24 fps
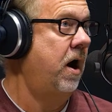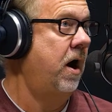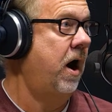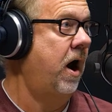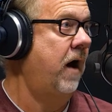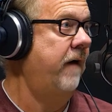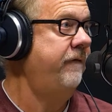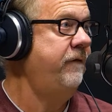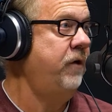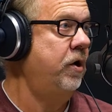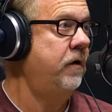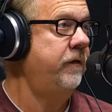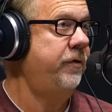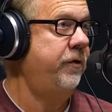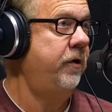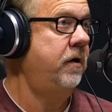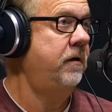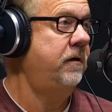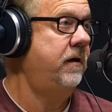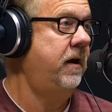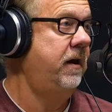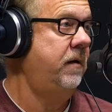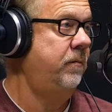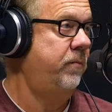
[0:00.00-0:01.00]
of your
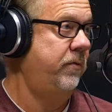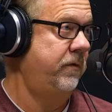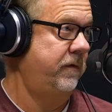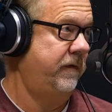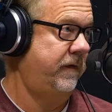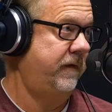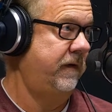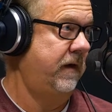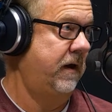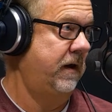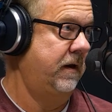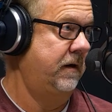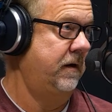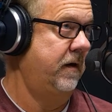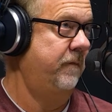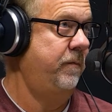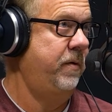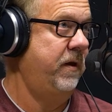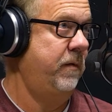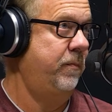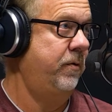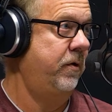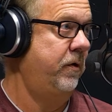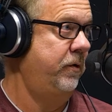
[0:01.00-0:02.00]
13% of
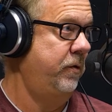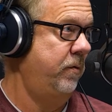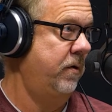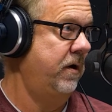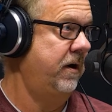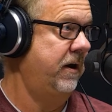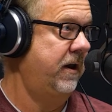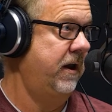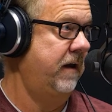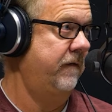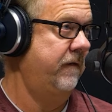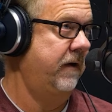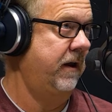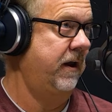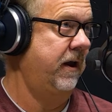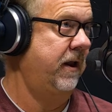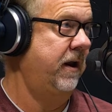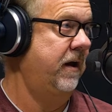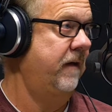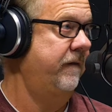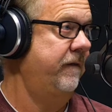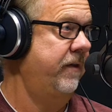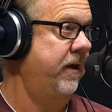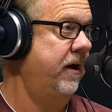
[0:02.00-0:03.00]
people who are giving, and
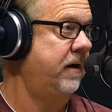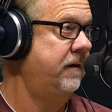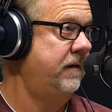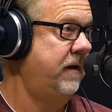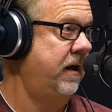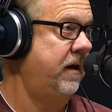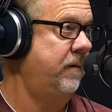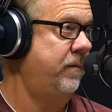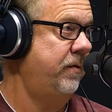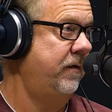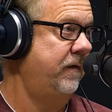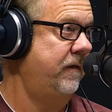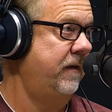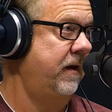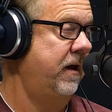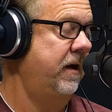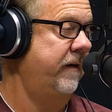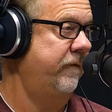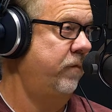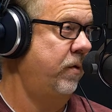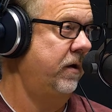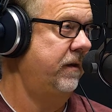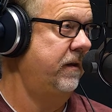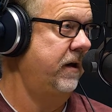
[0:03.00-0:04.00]
of their 10%
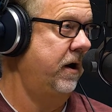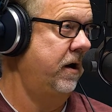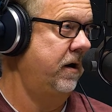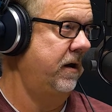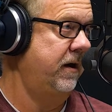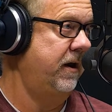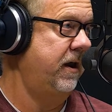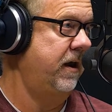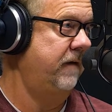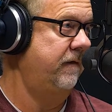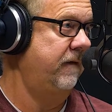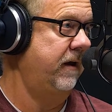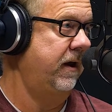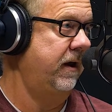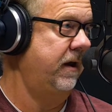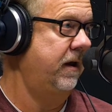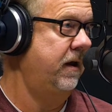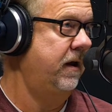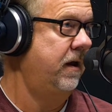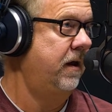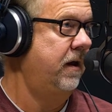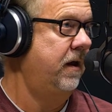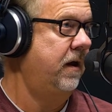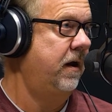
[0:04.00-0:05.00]
of what they are giving,
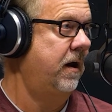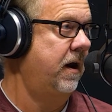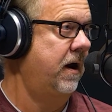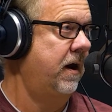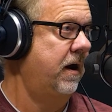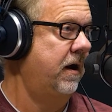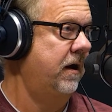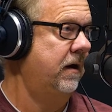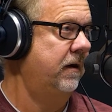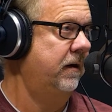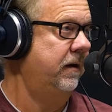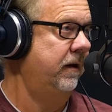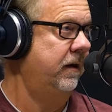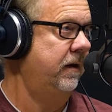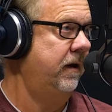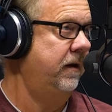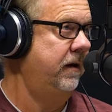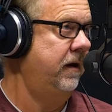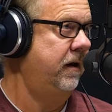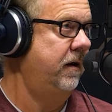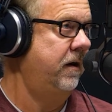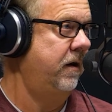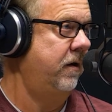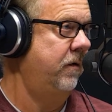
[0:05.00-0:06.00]

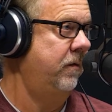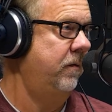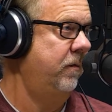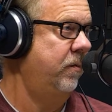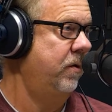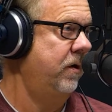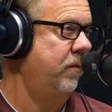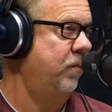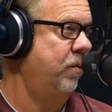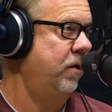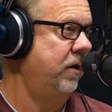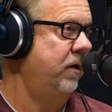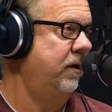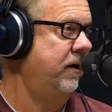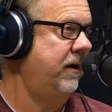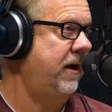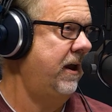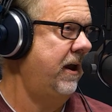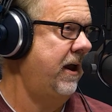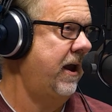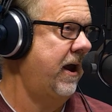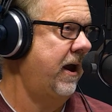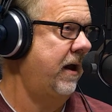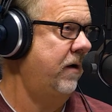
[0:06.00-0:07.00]
we're
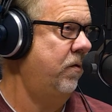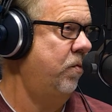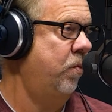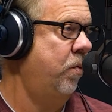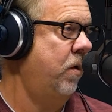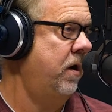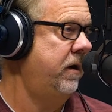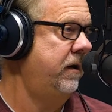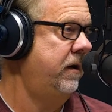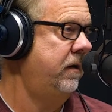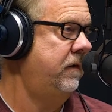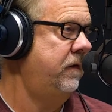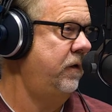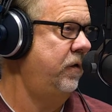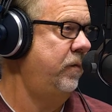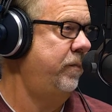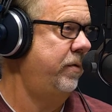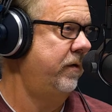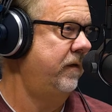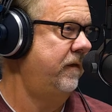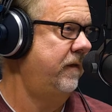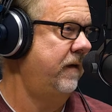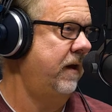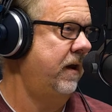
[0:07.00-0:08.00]
looking at 1 to
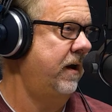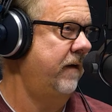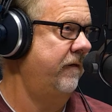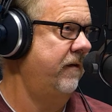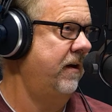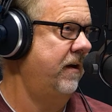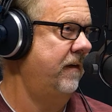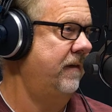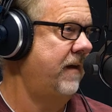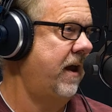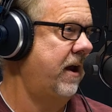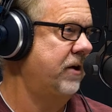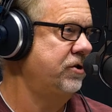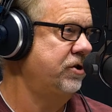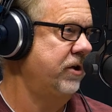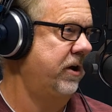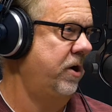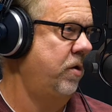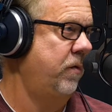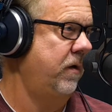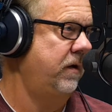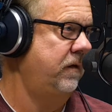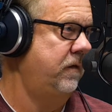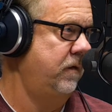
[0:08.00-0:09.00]
2% of it is actually
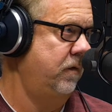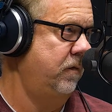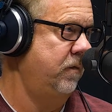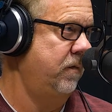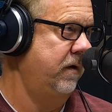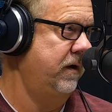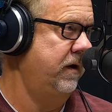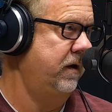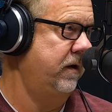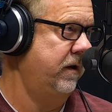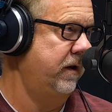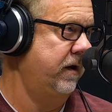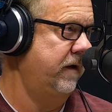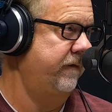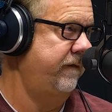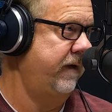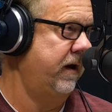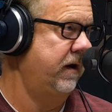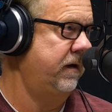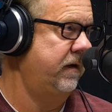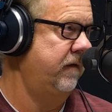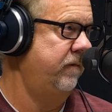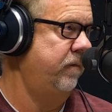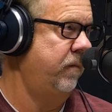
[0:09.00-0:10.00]
going to real
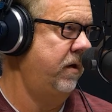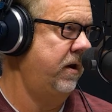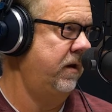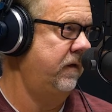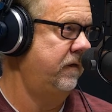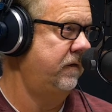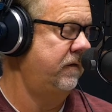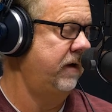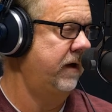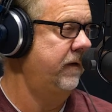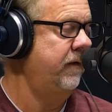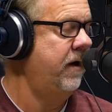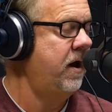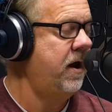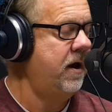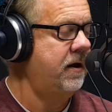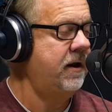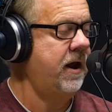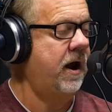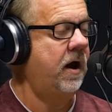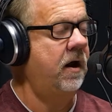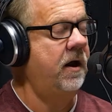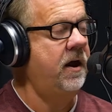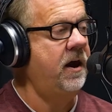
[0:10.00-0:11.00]
effective ministry.
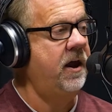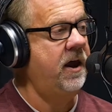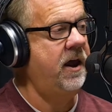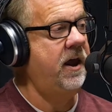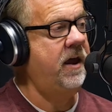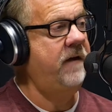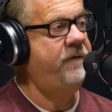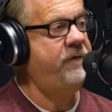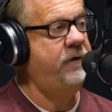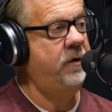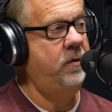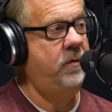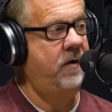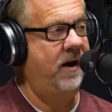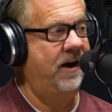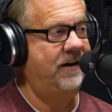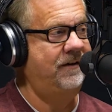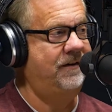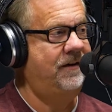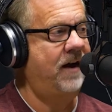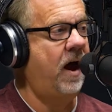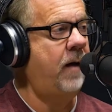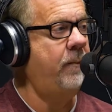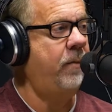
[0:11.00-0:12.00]
Now, if you
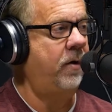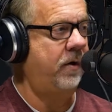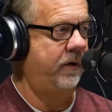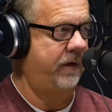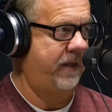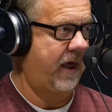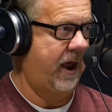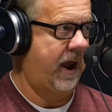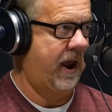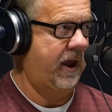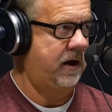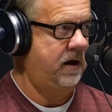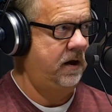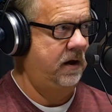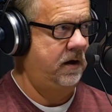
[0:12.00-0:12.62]
doubled that